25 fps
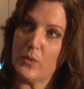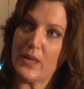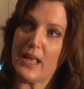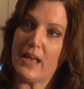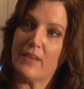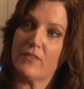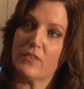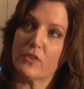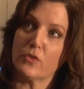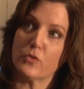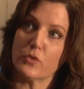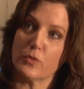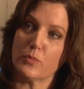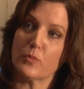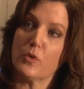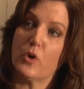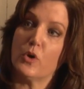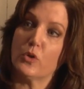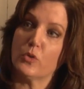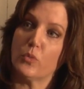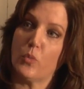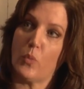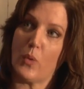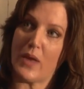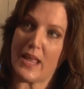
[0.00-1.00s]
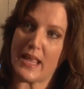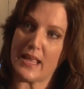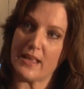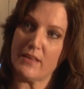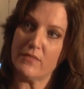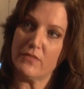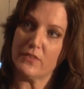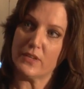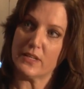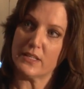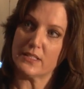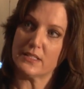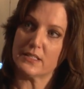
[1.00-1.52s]
we have a group called
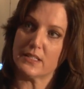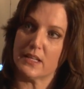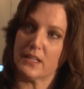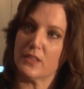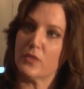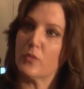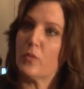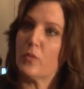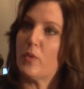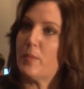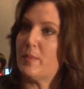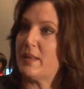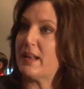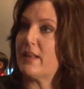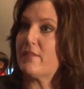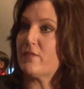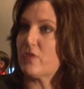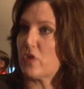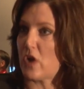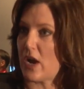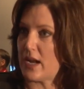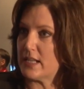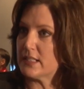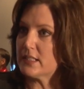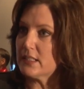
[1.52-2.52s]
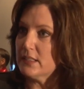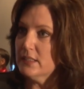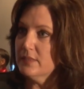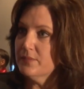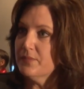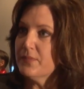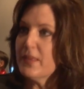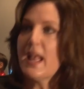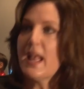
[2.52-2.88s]
WAVE. It's the Women at Verizon.